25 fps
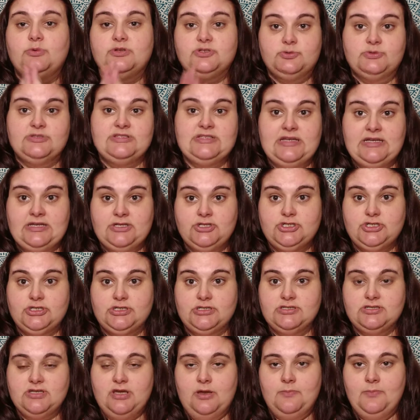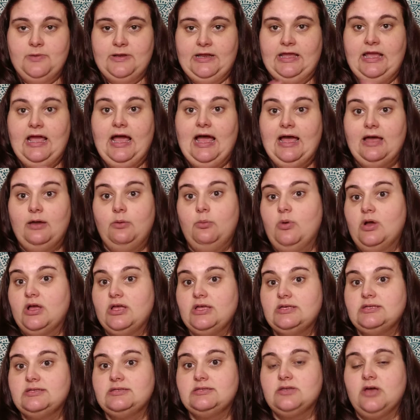which was an insurance company, I
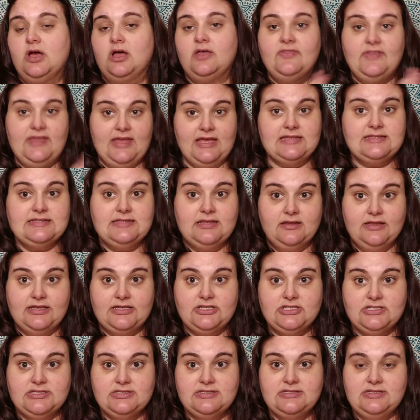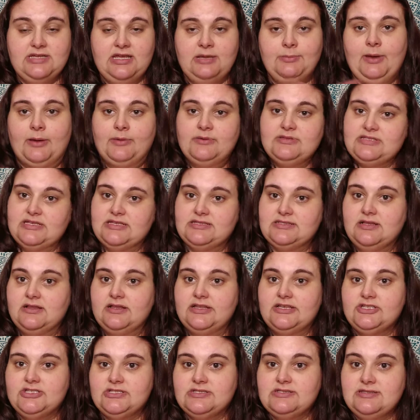was on the escalations team. I was
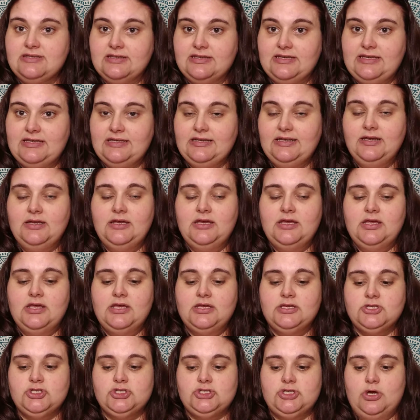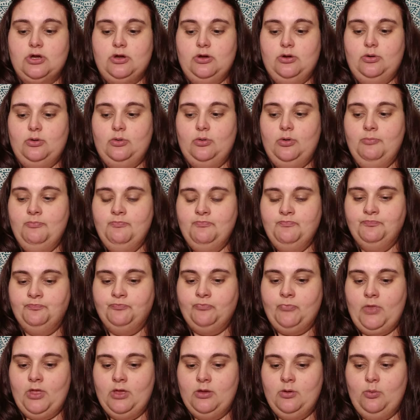escalations lead. So
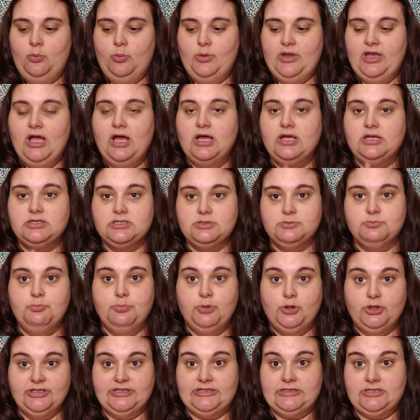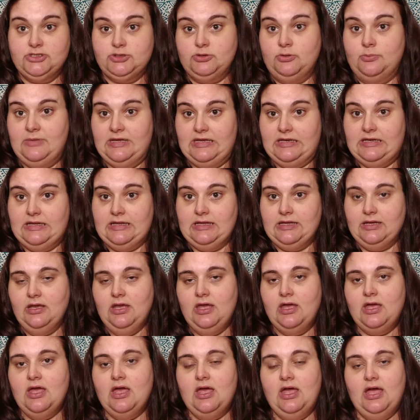we got pulled into a
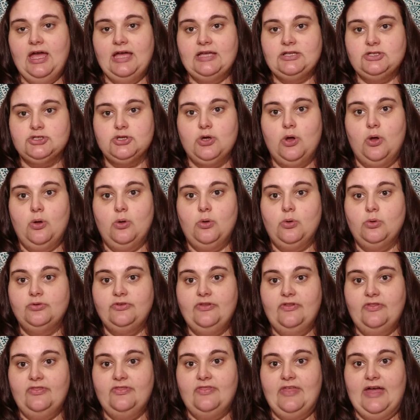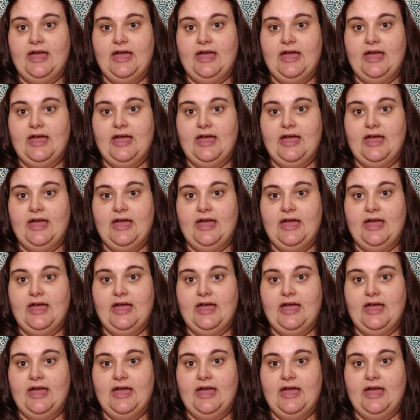meeting and told